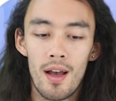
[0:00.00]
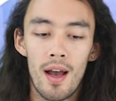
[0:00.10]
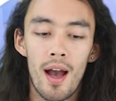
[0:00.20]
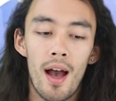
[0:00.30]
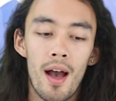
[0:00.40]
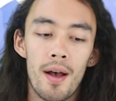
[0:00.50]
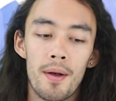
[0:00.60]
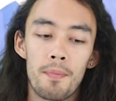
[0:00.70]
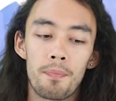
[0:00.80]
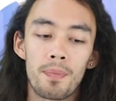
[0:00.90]

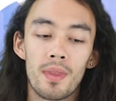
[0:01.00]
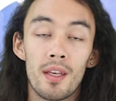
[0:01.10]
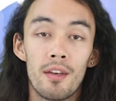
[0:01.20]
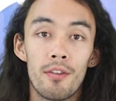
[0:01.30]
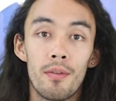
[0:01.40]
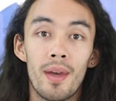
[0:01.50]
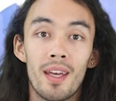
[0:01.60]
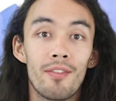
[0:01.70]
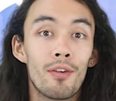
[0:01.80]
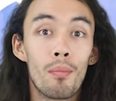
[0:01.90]
Um, if you make
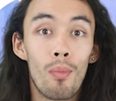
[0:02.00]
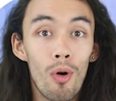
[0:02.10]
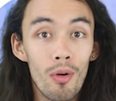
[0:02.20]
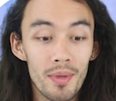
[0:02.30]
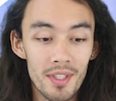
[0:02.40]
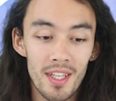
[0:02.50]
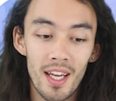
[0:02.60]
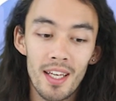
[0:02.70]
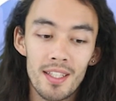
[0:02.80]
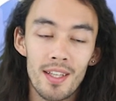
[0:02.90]
even more
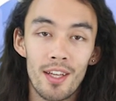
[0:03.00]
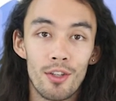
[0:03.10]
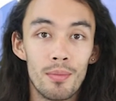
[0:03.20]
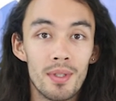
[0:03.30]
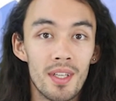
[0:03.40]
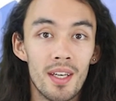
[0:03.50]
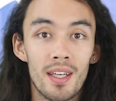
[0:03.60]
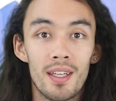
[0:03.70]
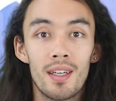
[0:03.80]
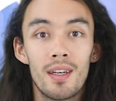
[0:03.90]
mistakes and you're
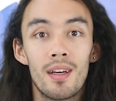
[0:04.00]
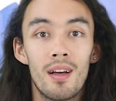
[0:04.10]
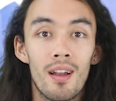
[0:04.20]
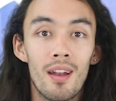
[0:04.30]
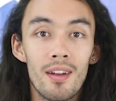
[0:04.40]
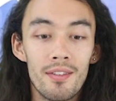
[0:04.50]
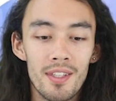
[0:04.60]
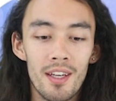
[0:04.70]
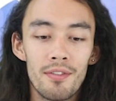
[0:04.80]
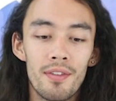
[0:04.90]
missing a lot of
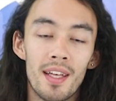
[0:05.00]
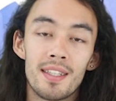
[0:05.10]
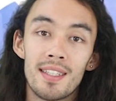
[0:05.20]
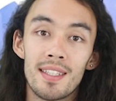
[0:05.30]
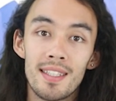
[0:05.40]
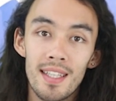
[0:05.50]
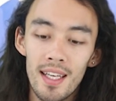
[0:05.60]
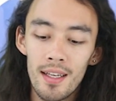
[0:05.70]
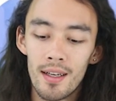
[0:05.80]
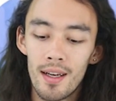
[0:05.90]
stuff, that's a C.